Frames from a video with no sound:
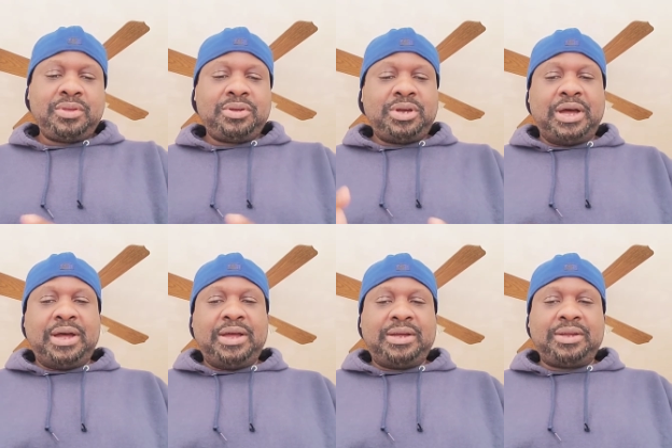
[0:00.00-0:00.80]

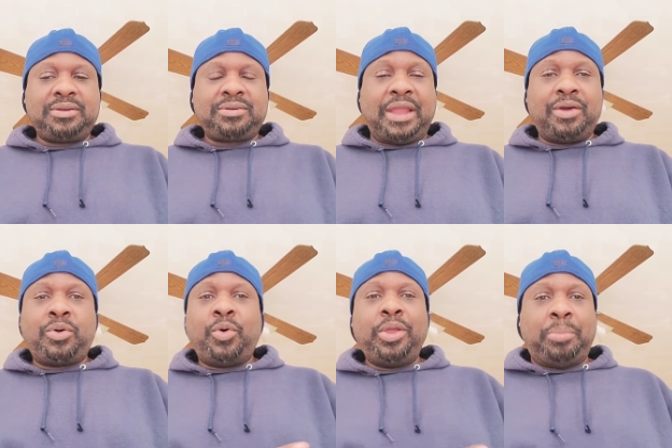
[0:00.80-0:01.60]
Uh, now,
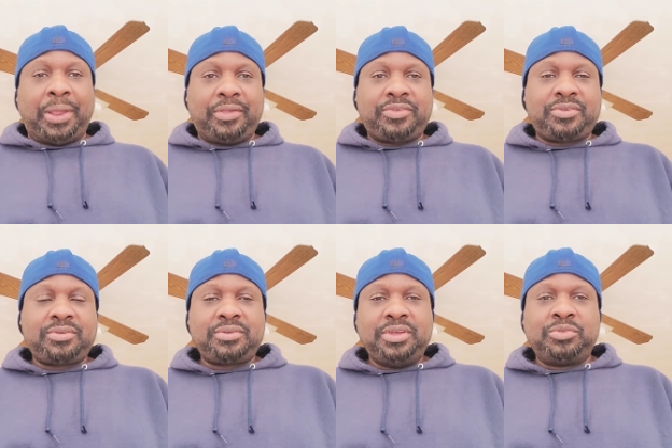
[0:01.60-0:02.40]
Coinbase
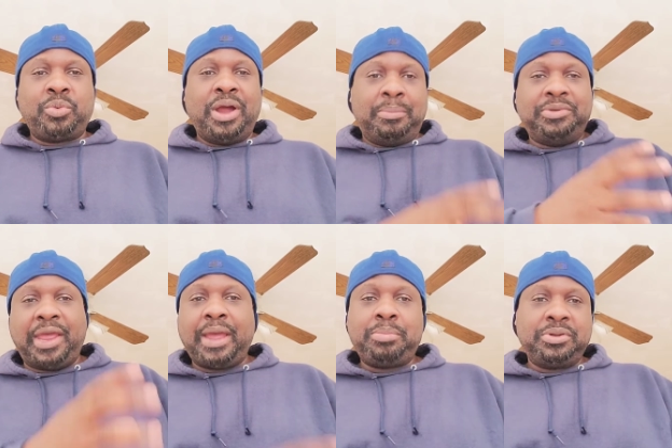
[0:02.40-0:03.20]
is where I'm
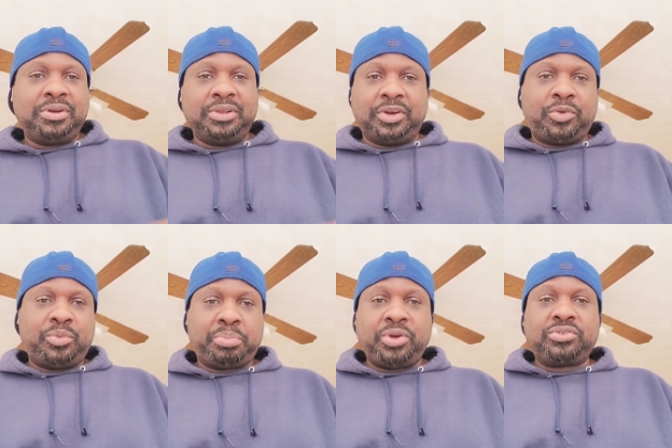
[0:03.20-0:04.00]
dabbling a little
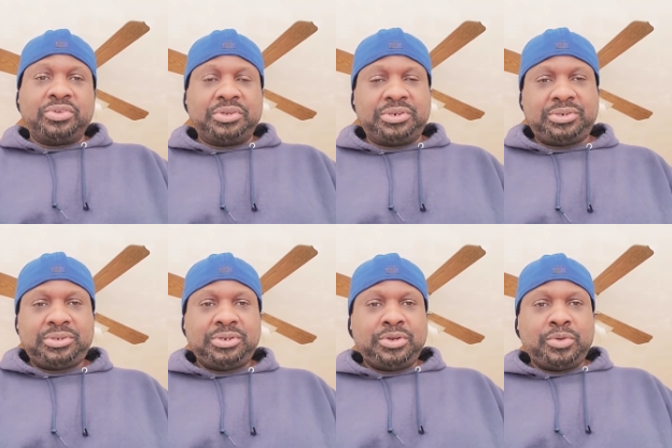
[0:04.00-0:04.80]
personally
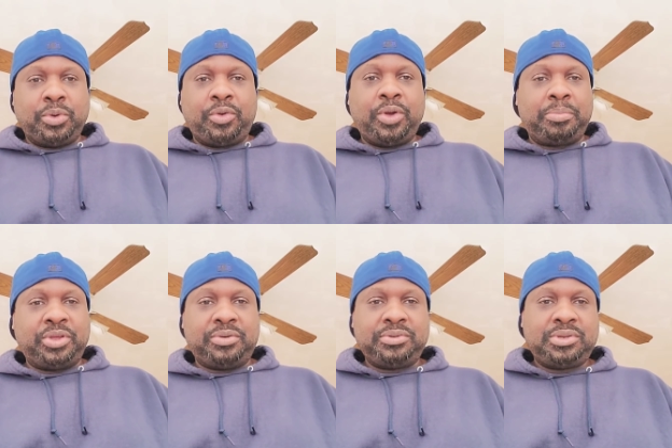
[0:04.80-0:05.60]
with
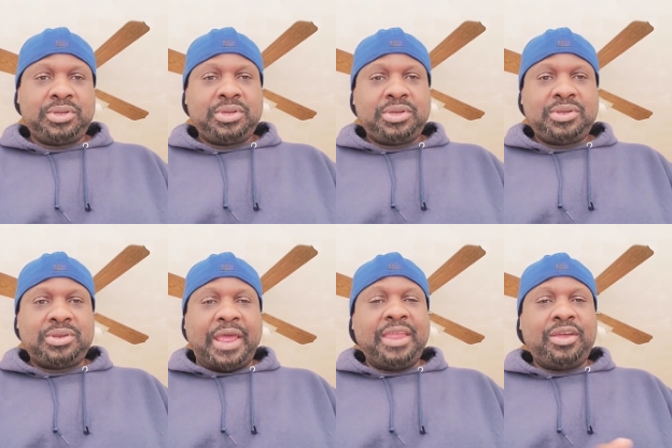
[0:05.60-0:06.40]
crypto.
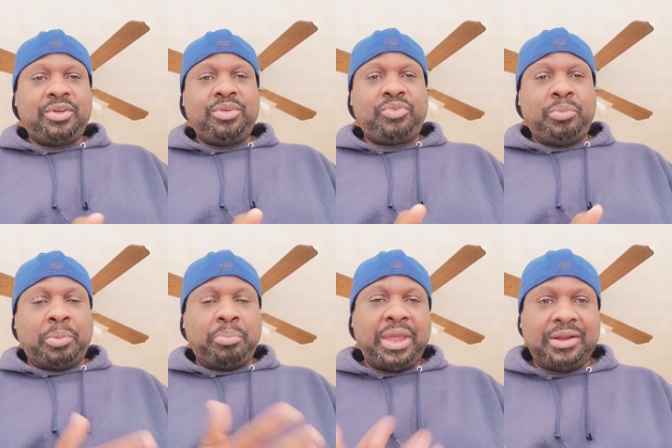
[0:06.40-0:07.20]
Now, if you've been
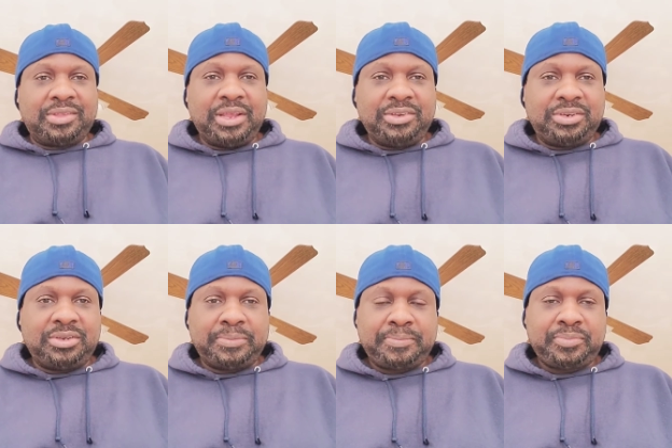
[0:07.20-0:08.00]
paying
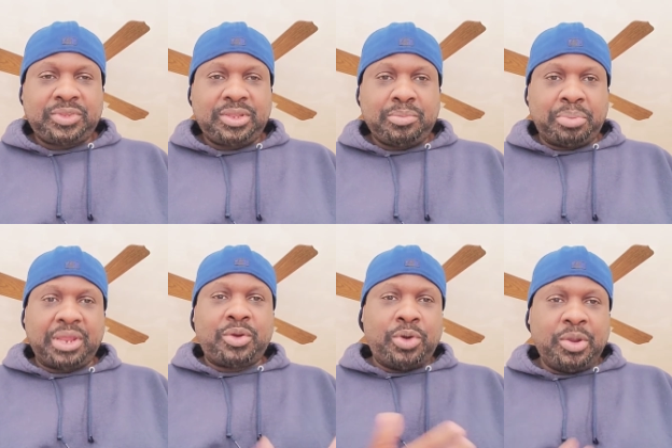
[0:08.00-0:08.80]
attention,
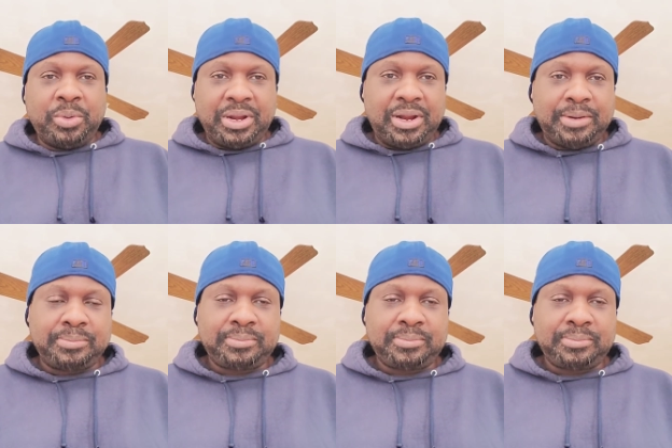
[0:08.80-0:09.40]
Bitcoin went up,